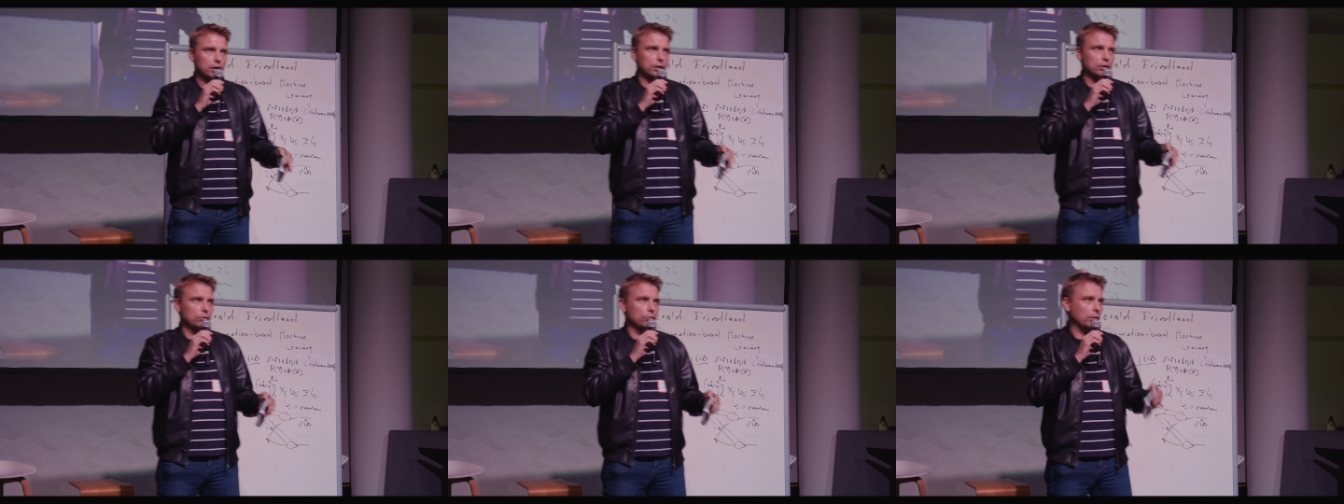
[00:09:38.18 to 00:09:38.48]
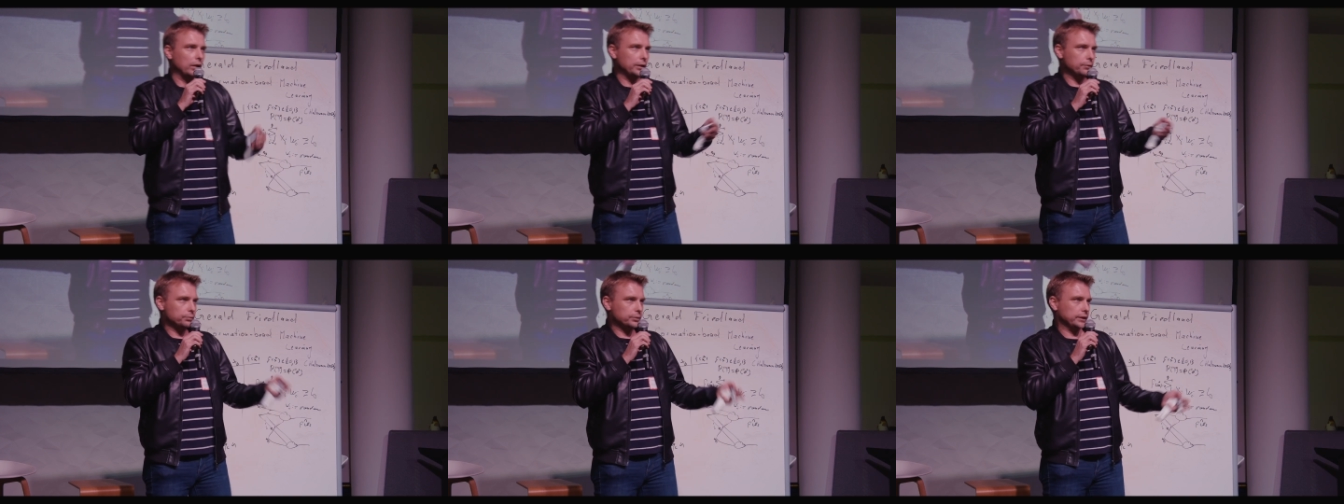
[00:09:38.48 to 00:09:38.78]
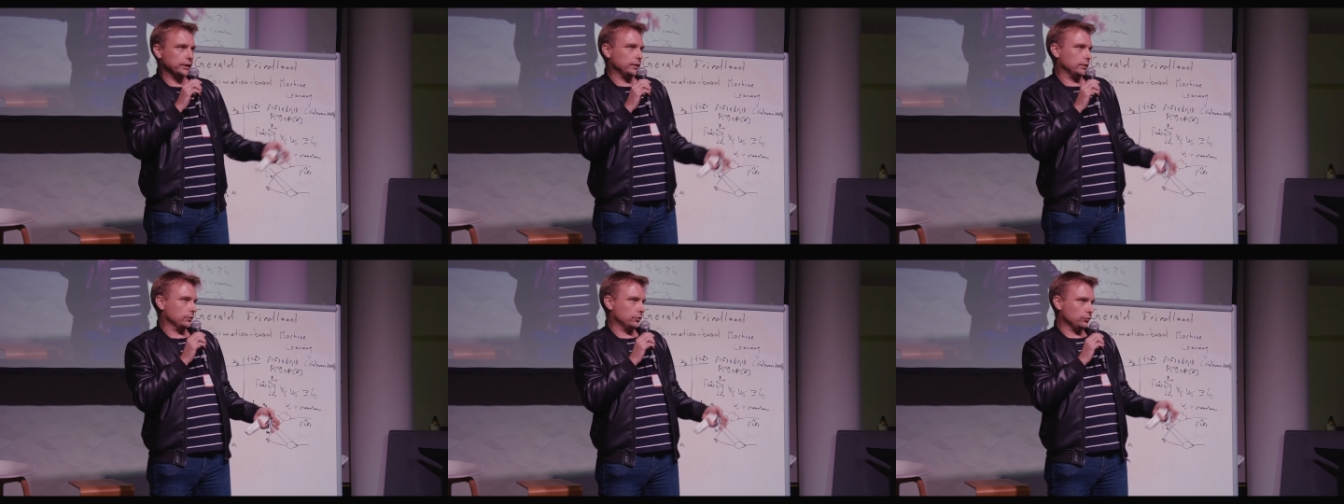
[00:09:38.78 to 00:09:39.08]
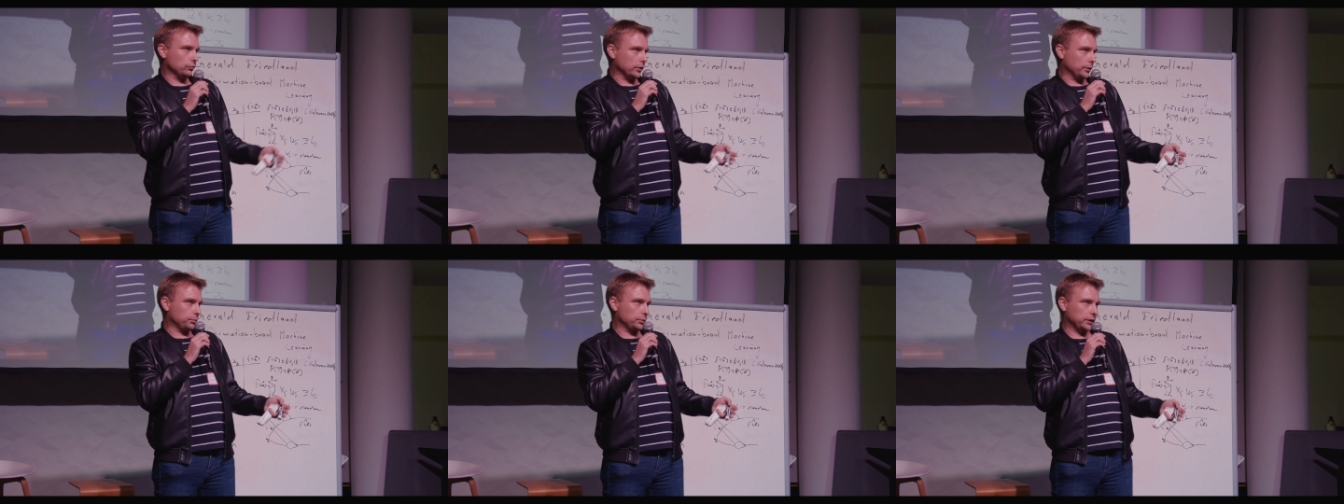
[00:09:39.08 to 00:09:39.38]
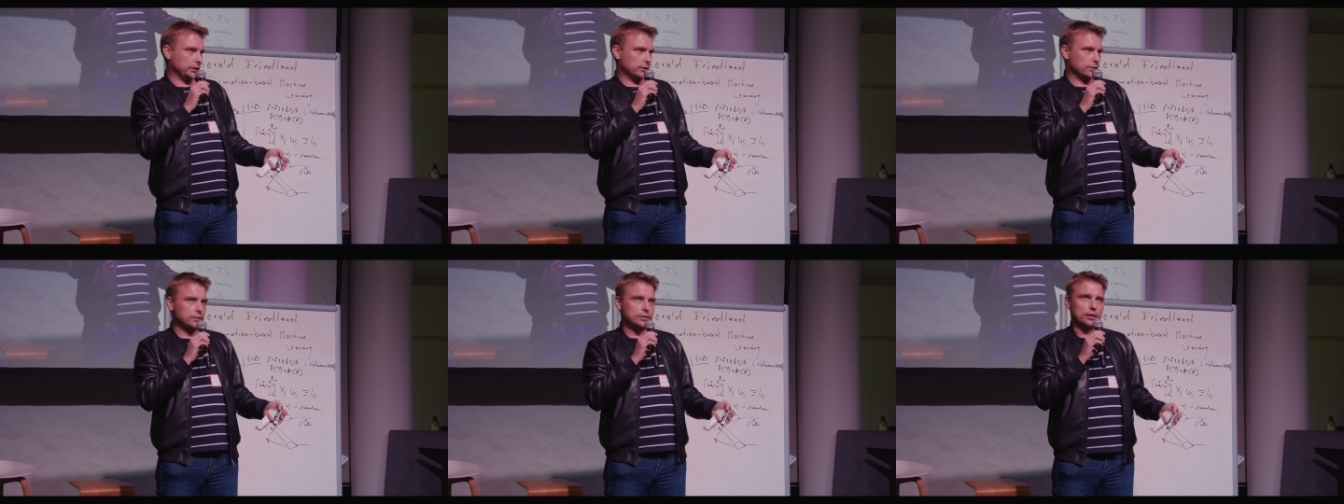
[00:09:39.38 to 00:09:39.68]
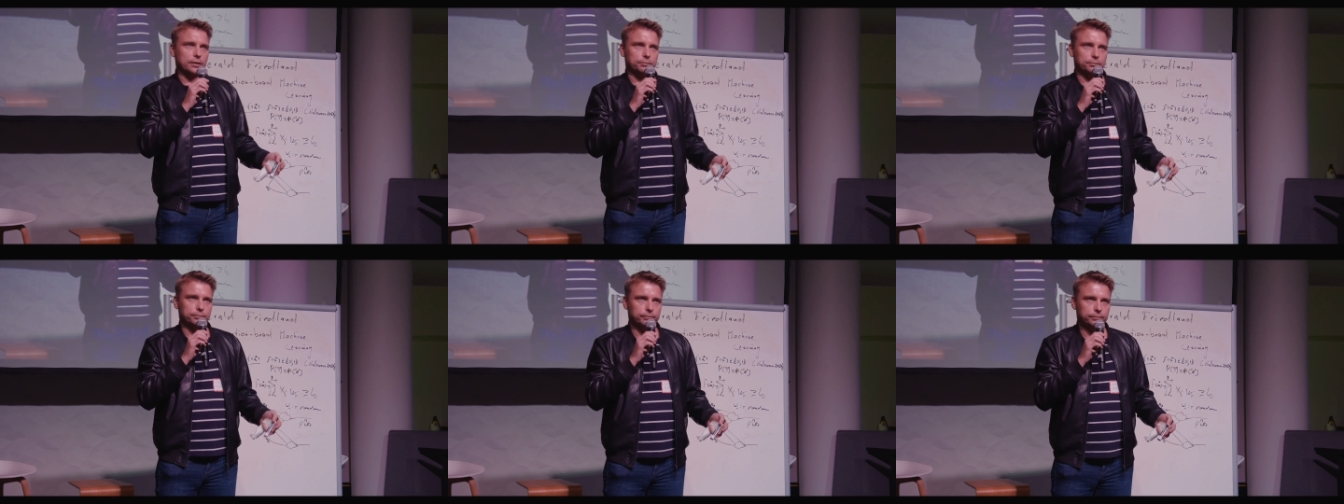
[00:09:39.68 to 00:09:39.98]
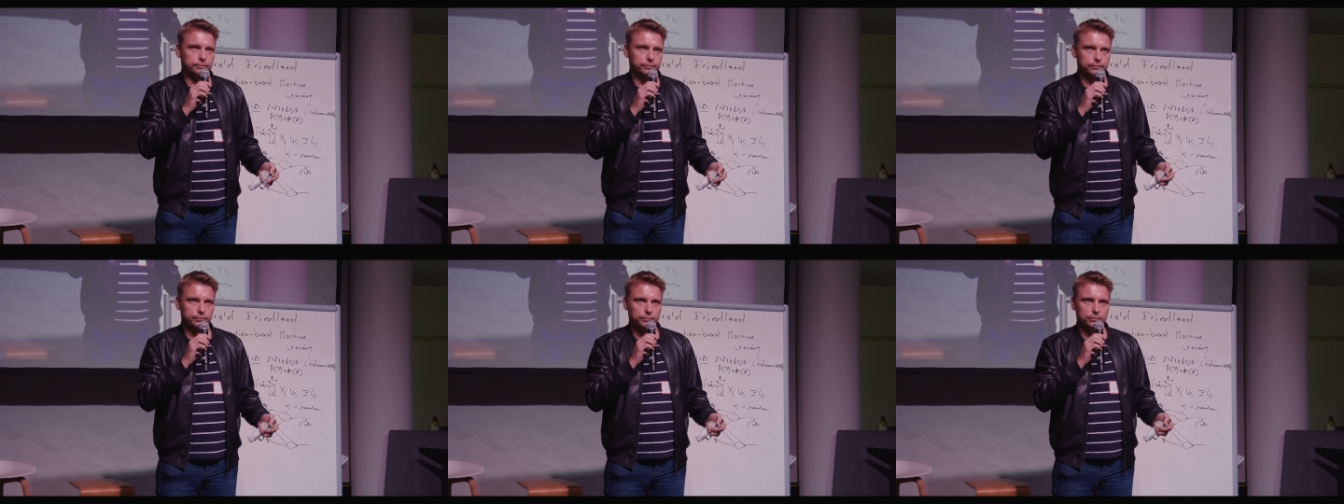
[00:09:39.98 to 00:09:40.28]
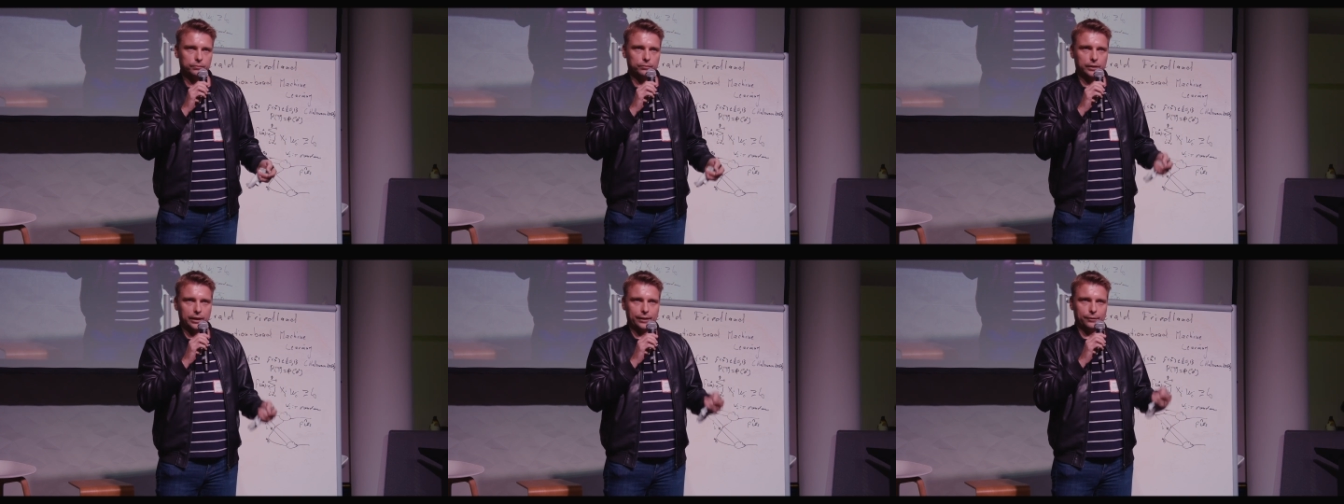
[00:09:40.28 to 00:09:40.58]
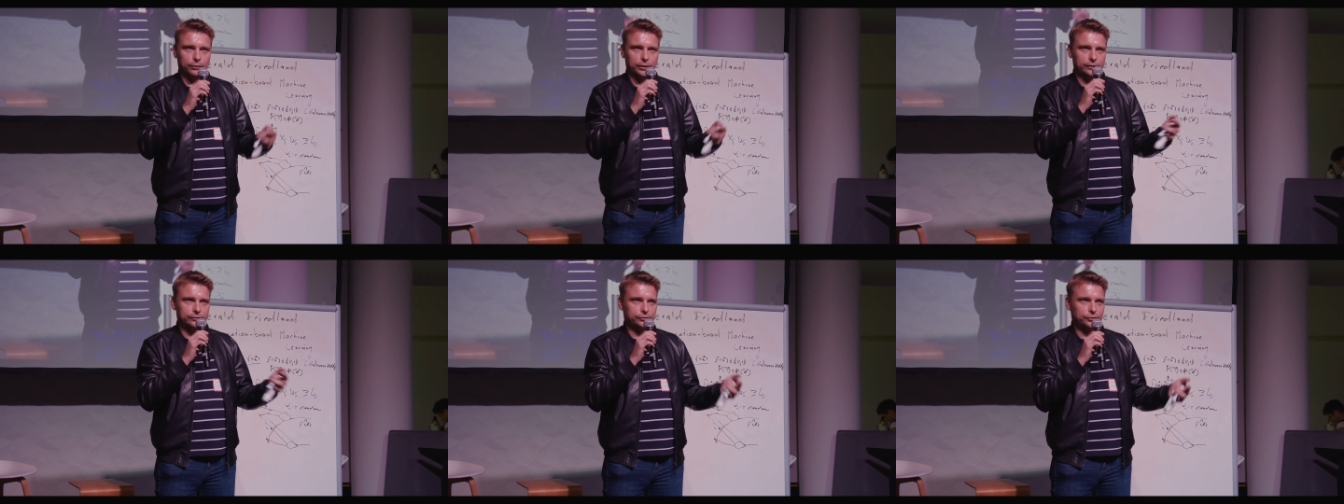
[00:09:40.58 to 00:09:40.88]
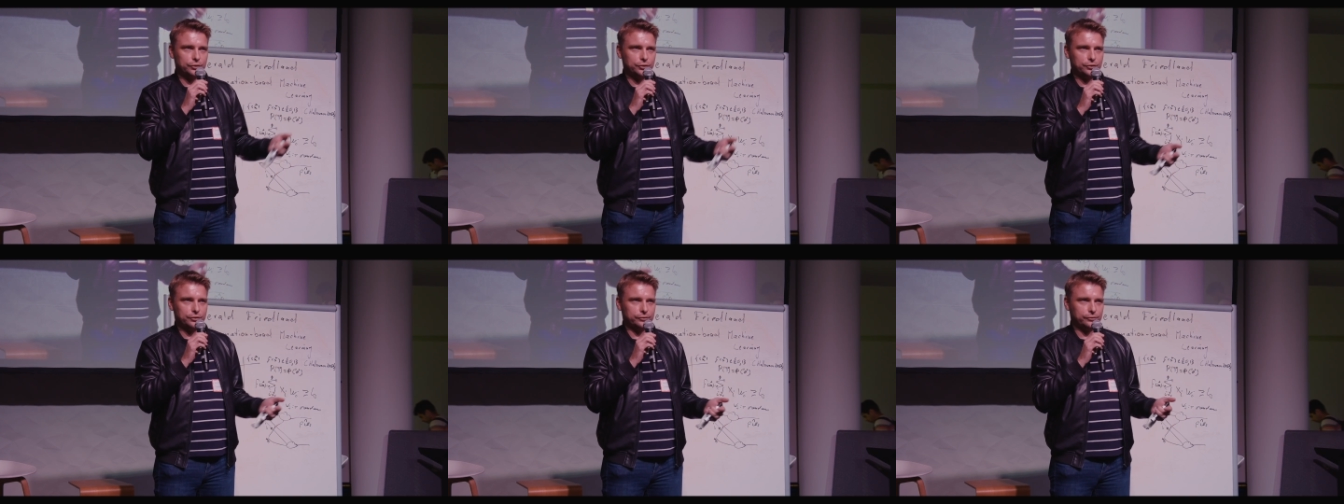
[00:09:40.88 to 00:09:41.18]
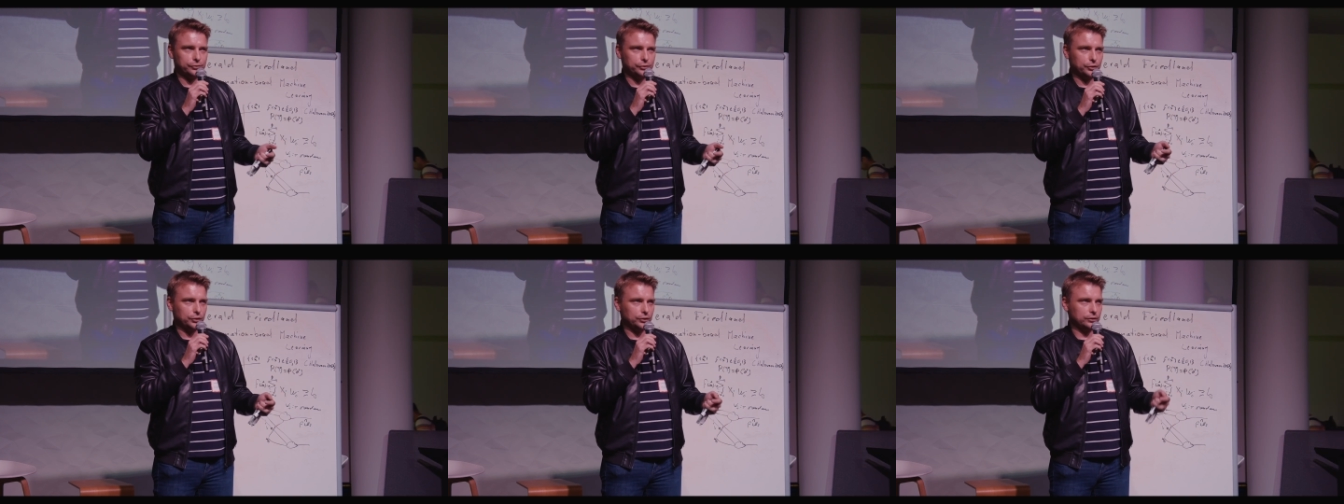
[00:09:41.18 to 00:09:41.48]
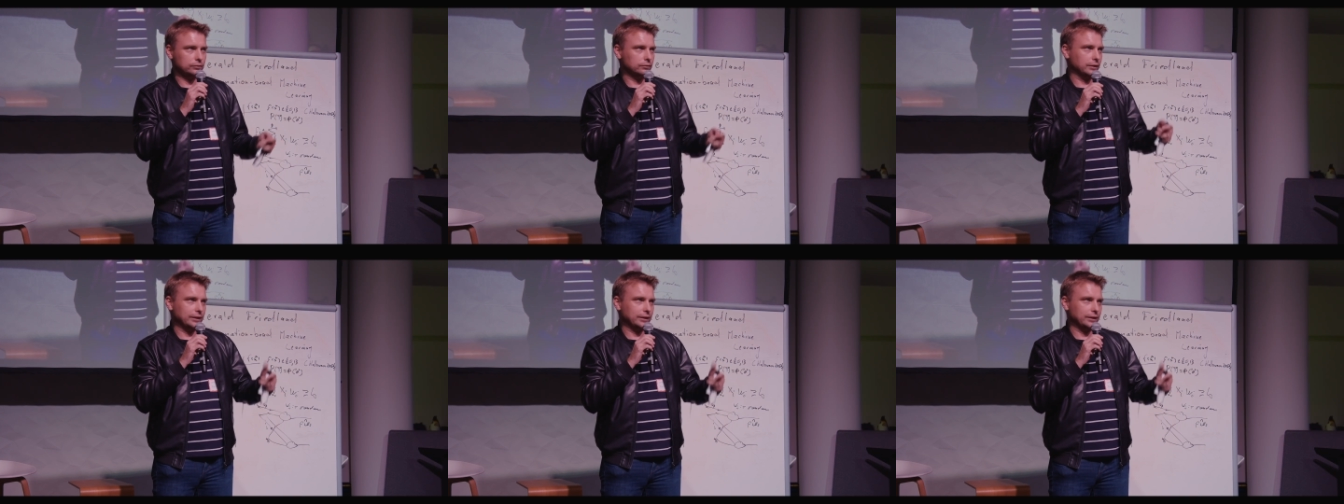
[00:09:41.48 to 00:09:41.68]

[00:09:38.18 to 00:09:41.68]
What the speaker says: why do I bring this up? Well, first of all,